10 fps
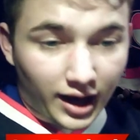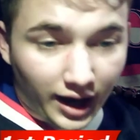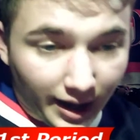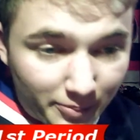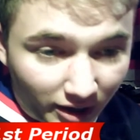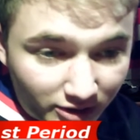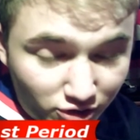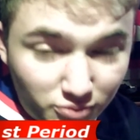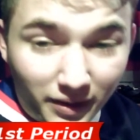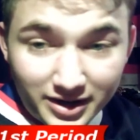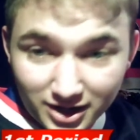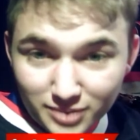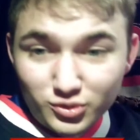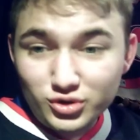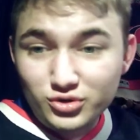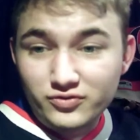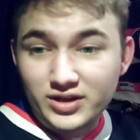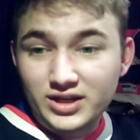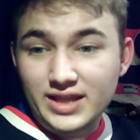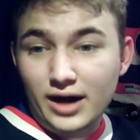You bought a Hummer
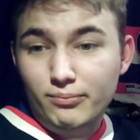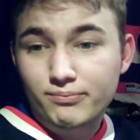UV now.